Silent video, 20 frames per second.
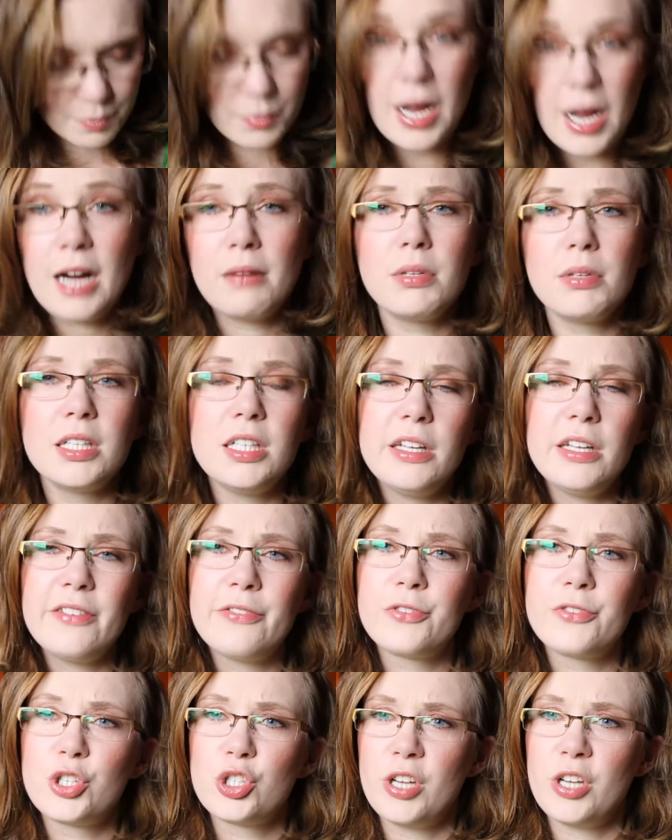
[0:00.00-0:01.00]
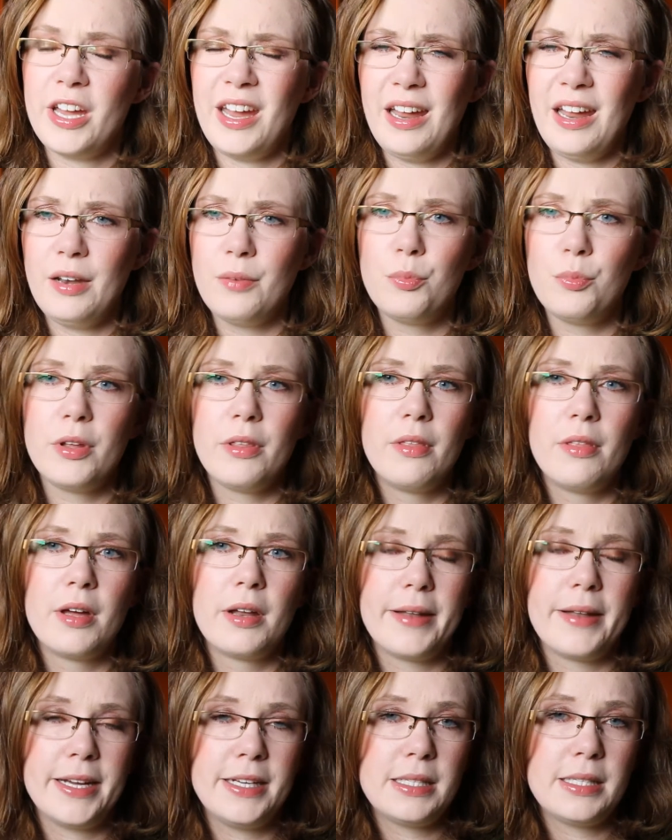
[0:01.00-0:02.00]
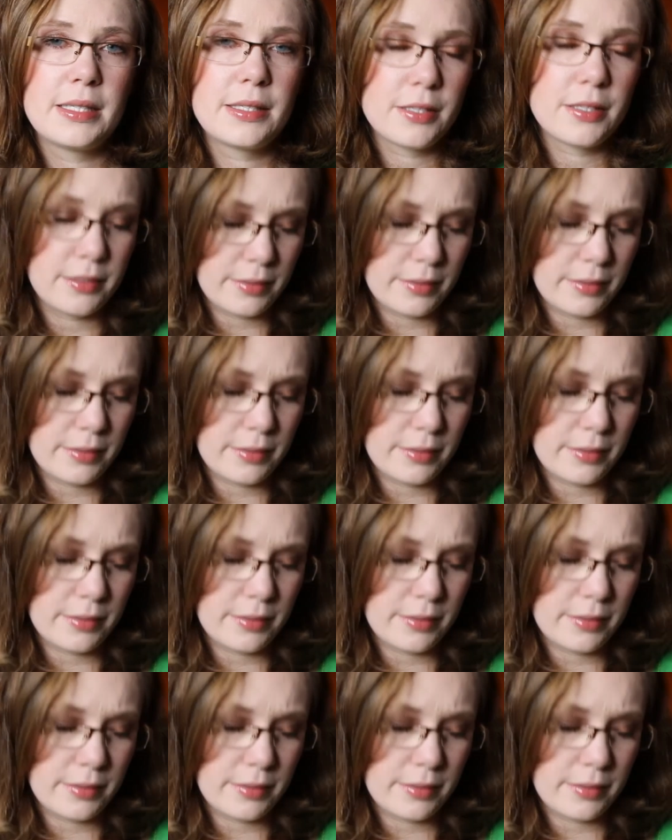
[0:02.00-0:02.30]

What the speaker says: I believe, shade with a nice,